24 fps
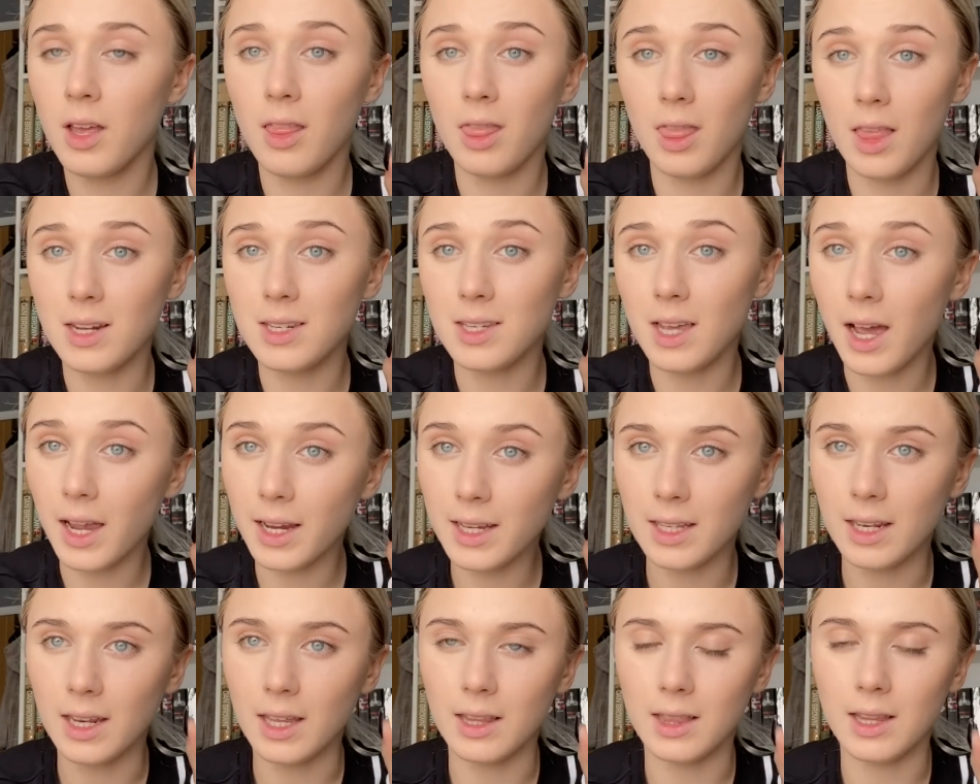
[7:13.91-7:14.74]
They're
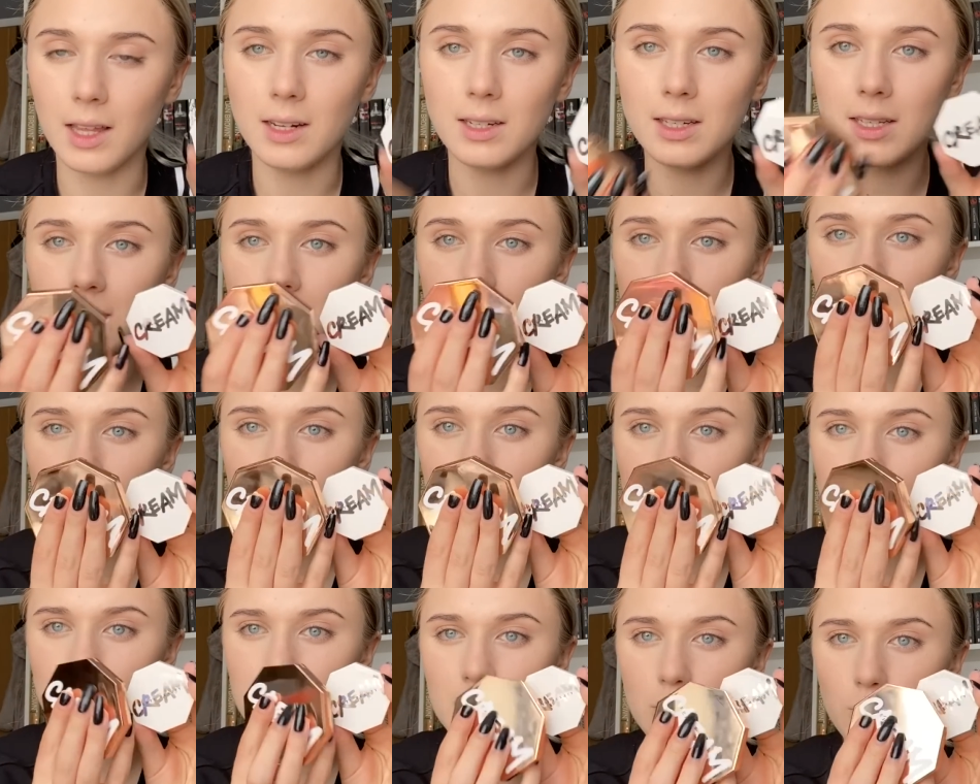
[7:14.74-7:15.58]
tiny. They're teensy
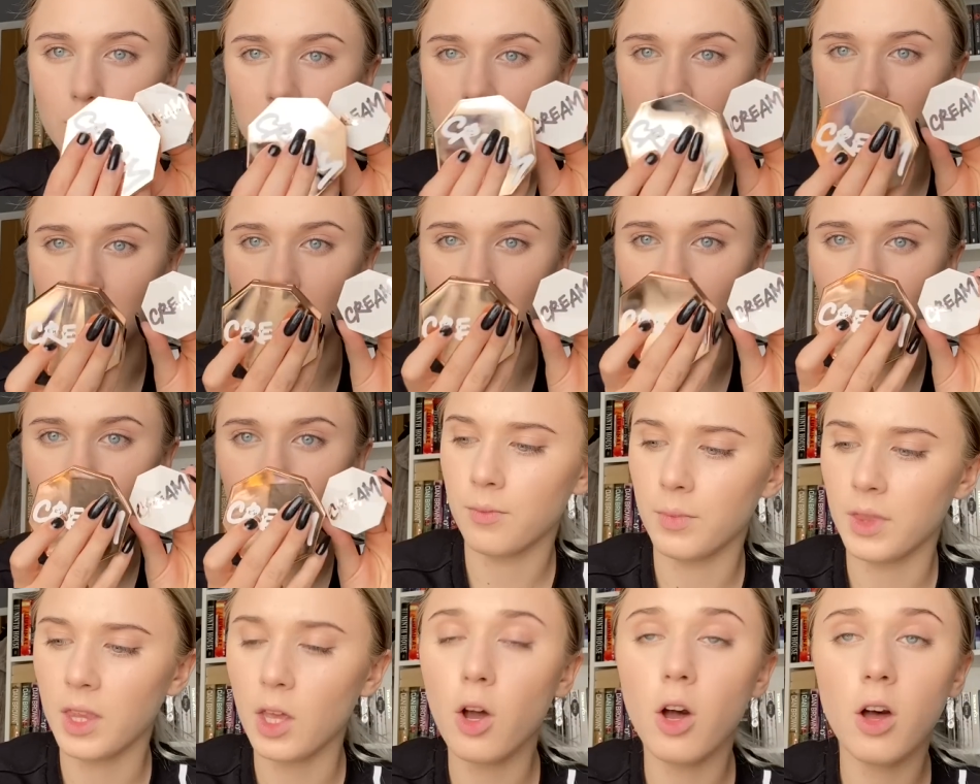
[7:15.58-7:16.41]
weensy.
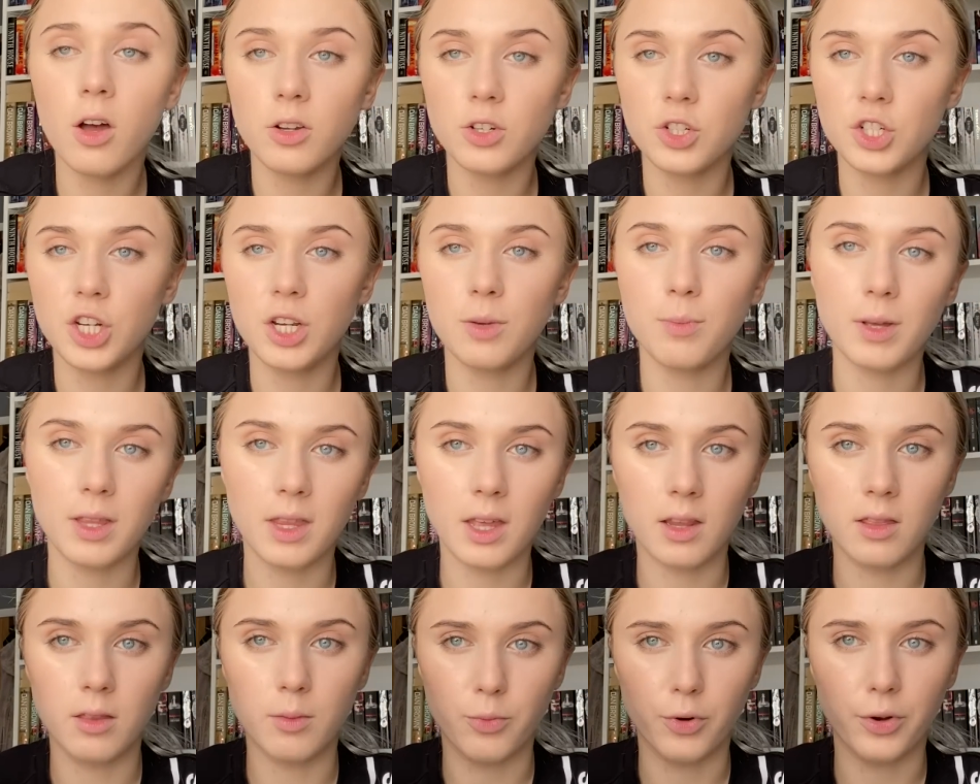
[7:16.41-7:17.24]
They are cheaper
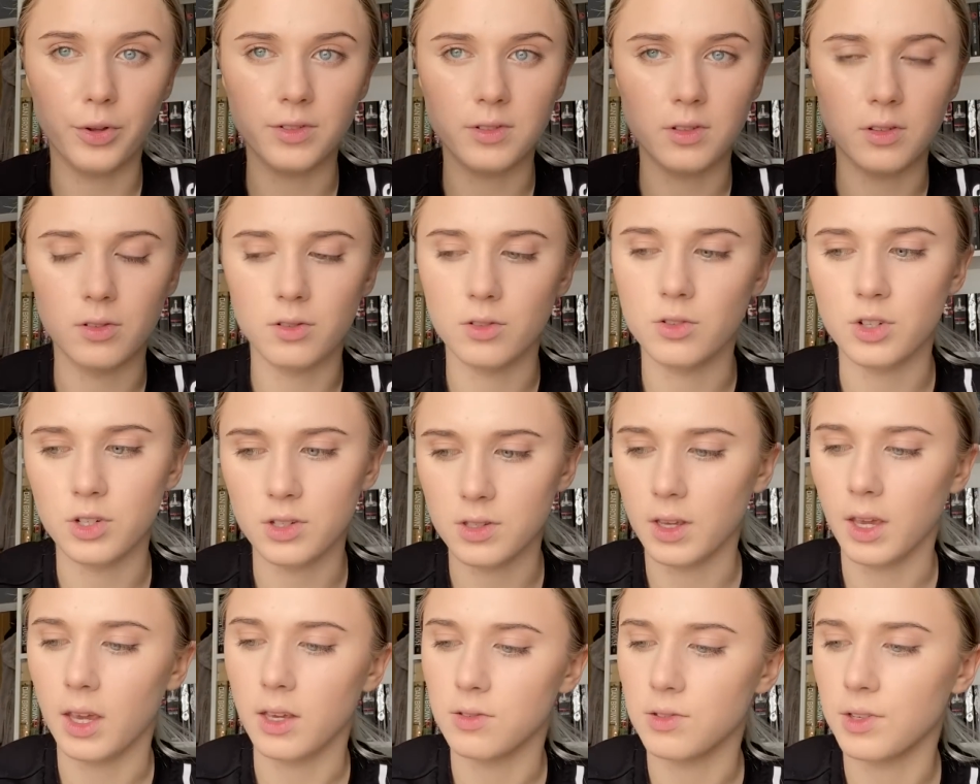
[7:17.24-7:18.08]
than the bronzers, just
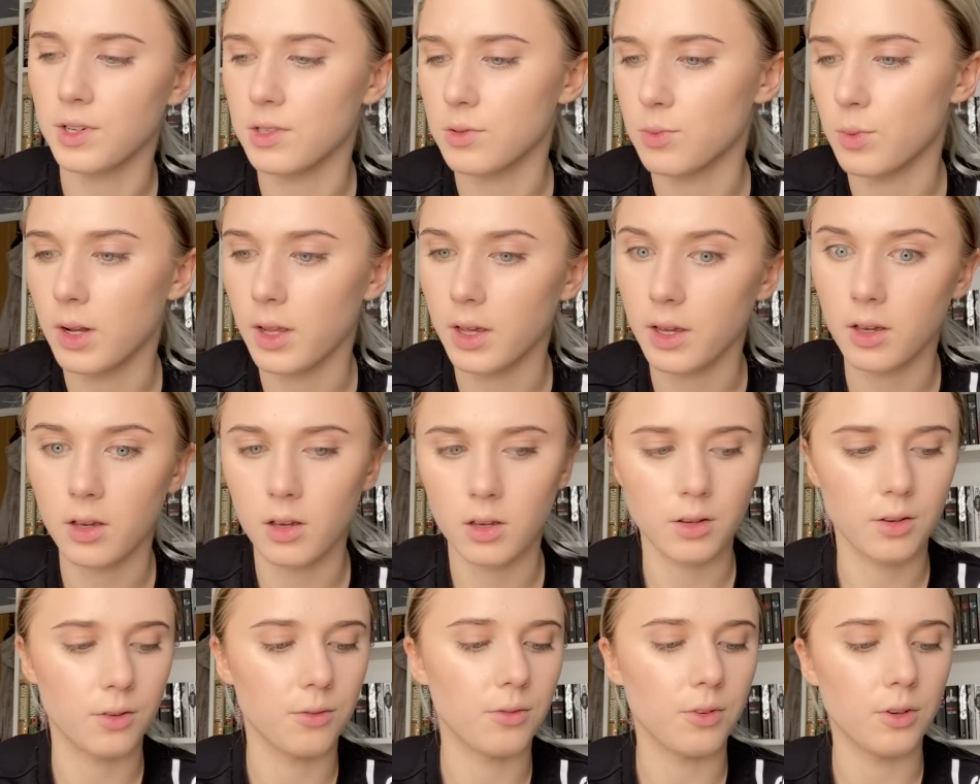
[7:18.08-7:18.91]
in case you guys were like
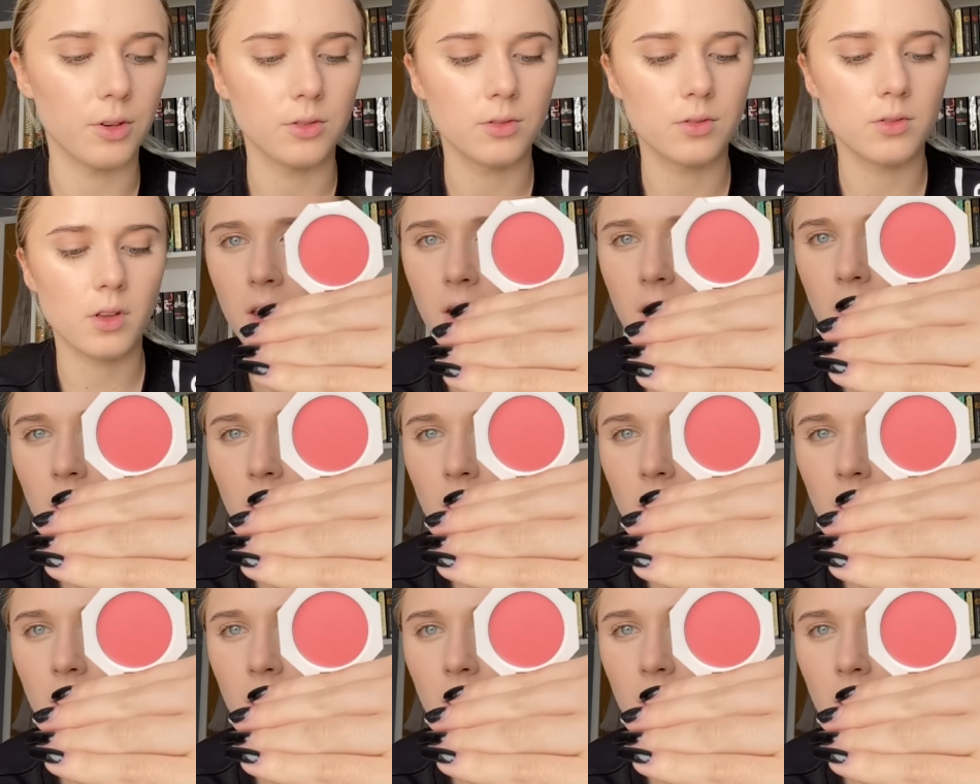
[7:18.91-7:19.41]
confused.